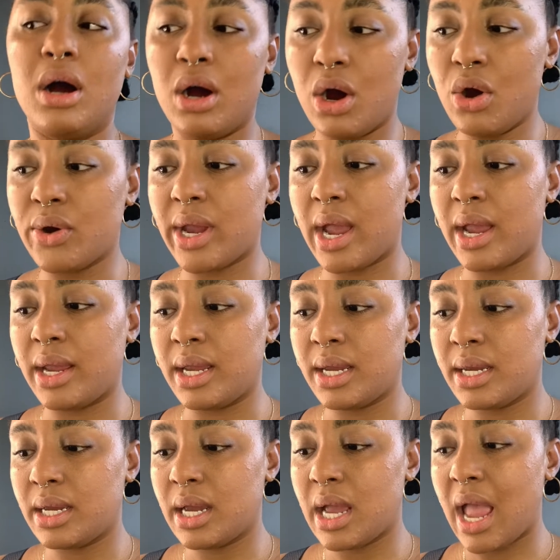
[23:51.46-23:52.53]
okay,
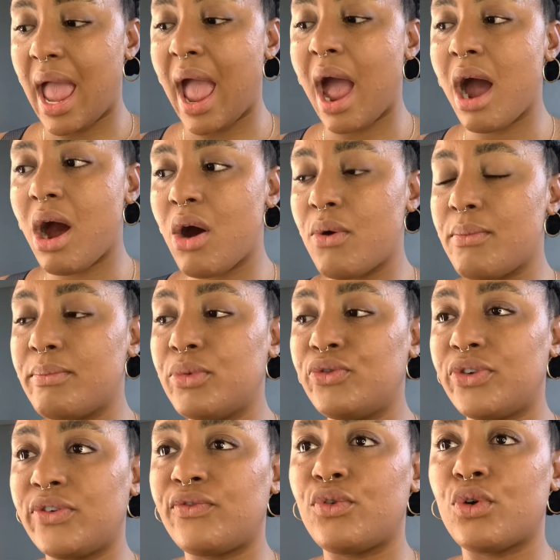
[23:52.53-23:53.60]
how
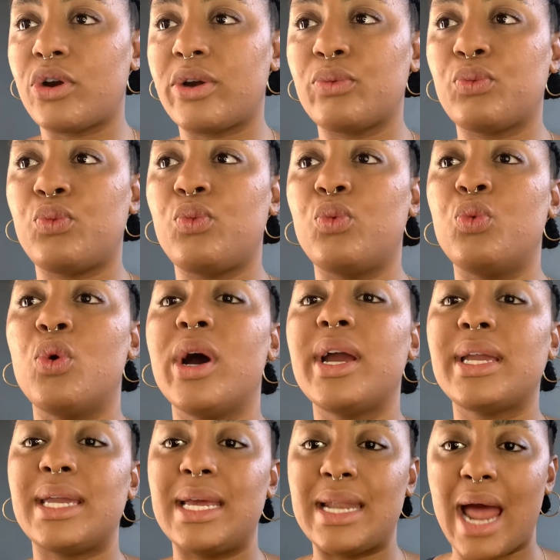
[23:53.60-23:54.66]
moving forward, what
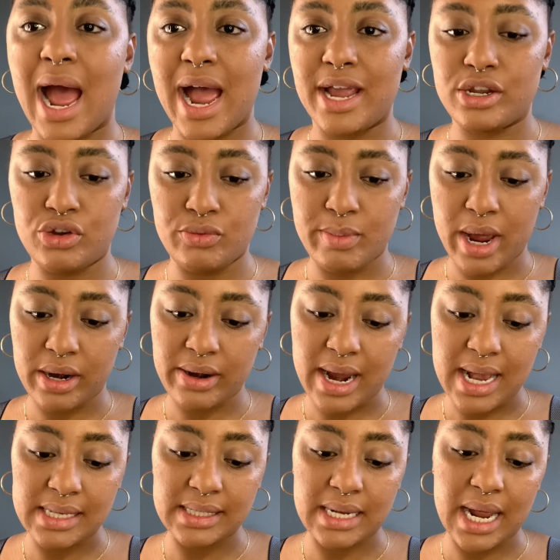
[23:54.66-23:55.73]
can I do better
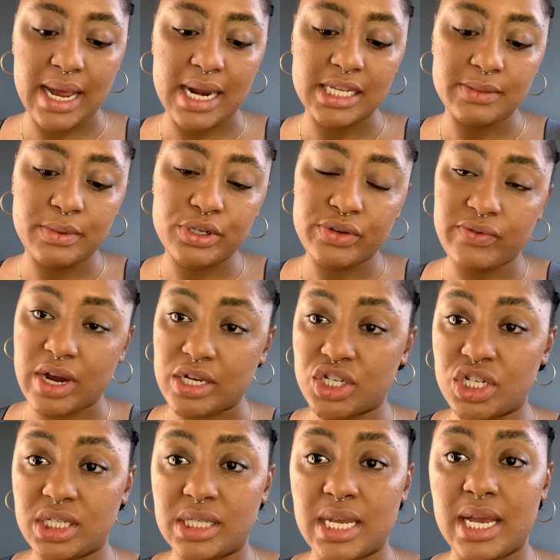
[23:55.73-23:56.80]
as? And I got a spiritual advice.
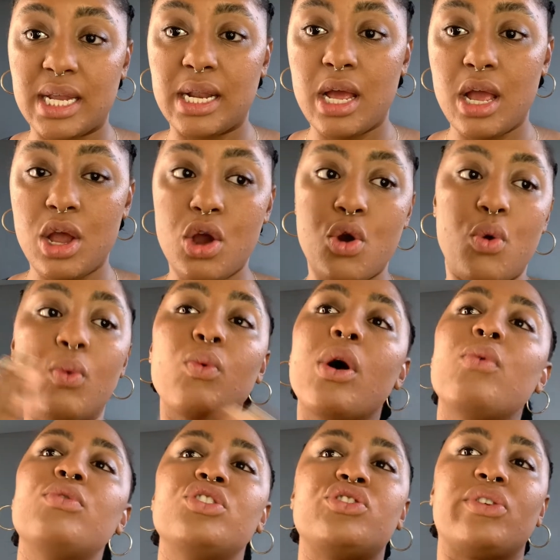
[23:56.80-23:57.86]
She said, what
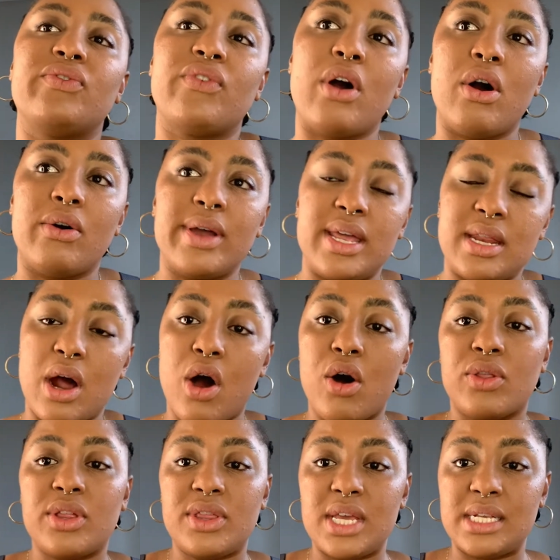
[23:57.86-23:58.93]
was your fault in all
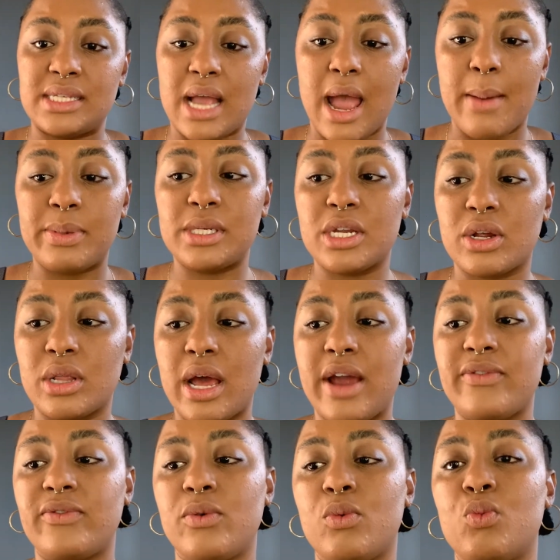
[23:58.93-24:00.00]
the things that happened in your
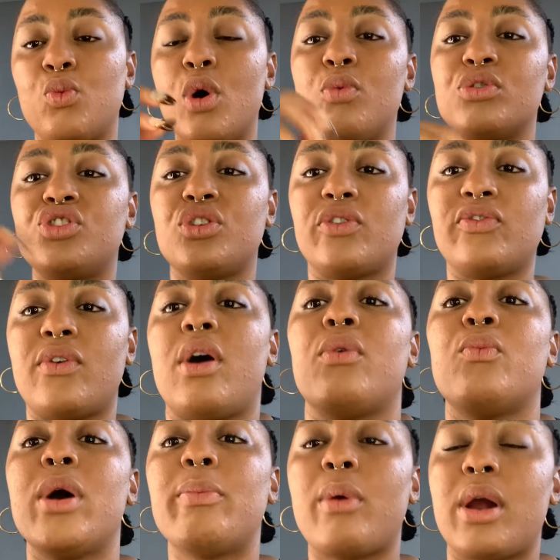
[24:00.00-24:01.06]
life? What was your fault?
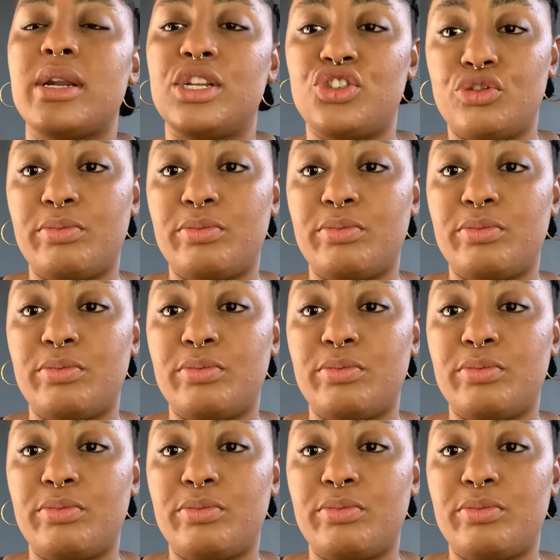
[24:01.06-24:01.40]
What part did you